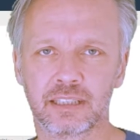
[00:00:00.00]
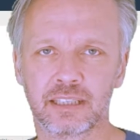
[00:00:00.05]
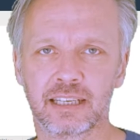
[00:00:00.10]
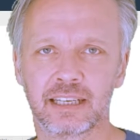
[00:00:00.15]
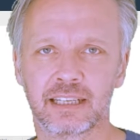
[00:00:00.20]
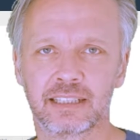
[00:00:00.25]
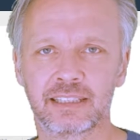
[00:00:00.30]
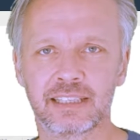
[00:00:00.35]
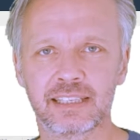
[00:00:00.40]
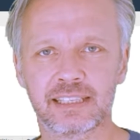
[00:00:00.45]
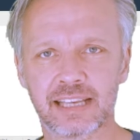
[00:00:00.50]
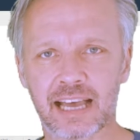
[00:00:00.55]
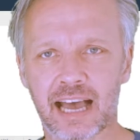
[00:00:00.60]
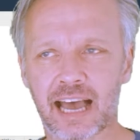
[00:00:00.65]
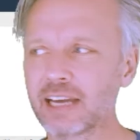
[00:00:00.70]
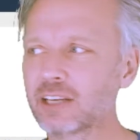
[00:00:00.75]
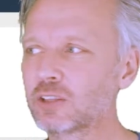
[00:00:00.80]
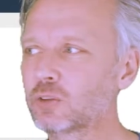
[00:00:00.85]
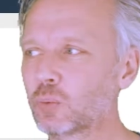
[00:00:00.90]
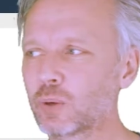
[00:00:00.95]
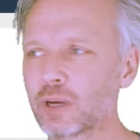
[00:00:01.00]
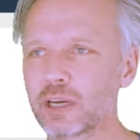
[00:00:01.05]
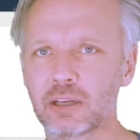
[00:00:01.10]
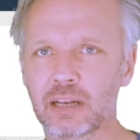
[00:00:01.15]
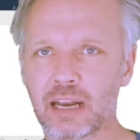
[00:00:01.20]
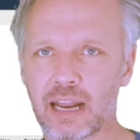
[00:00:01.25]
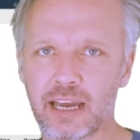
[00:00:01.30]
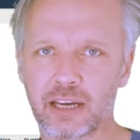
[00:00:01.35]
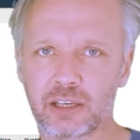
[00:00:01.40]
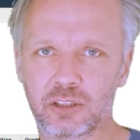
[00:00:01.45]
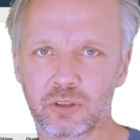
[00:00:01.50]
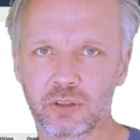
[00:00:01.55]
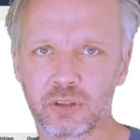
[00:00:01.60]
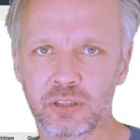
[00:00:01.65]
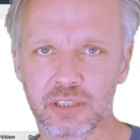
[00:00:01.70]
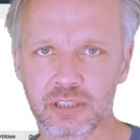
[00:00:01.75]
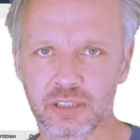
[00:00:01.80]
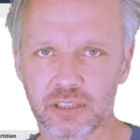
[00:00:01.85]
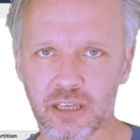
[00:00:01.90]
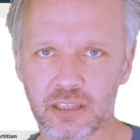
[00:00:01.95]
decide where you like to
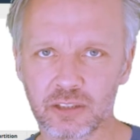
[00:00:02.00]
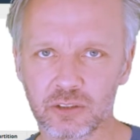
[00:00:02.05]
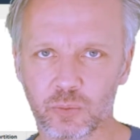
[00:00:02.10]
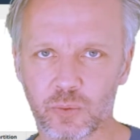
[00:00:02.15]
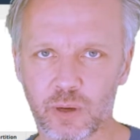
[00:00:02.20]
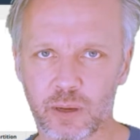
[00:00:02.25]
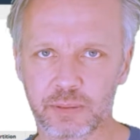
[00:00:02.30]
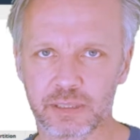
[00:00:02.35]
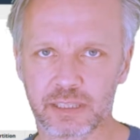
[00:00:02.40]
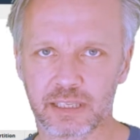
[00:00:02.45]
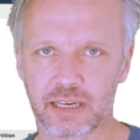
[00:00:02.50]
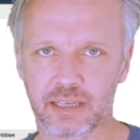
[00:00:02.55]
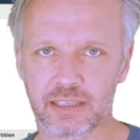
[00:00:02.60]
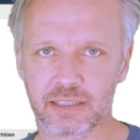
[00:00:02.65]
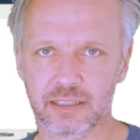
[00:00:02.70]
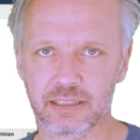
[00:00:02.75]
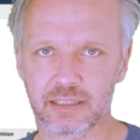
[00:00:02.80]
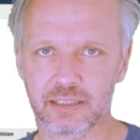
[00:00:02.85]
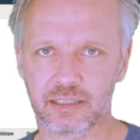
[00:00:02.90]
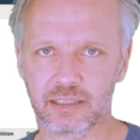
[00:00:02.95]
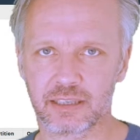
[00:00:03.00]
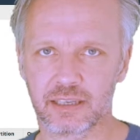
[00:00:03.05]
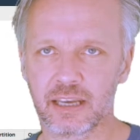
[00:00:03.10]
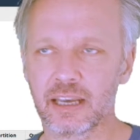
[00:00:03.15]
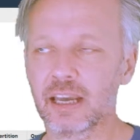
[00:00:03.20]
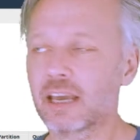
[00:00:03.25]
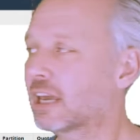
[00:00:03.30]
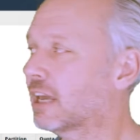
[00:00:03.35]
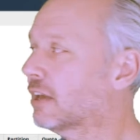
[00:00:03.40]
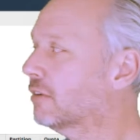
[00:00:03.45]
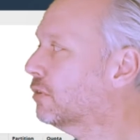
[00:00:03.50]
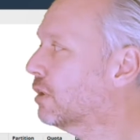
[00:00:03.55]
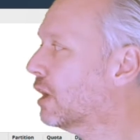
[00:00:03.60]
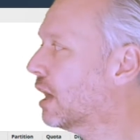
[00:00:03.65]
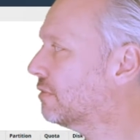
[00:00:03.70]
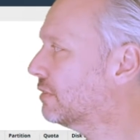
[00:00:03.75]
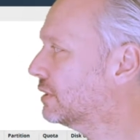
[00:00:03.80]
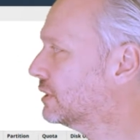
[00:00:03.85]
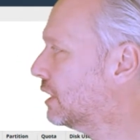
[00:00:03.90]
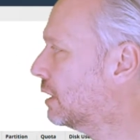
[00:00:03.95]
install the websites. If you have
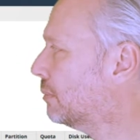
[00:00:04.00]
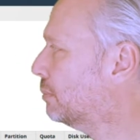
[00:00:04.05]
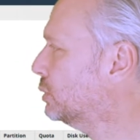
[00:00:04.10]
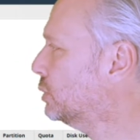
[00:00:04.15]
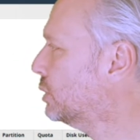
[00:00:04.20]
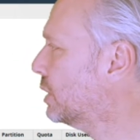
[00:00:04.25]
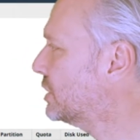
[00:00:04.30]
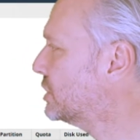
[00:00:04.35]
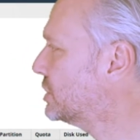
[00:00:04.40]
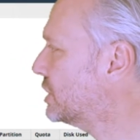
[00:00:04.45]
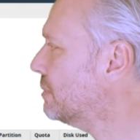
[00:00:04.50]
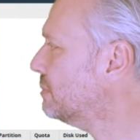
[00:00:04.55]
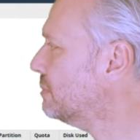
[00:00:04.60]
a WHM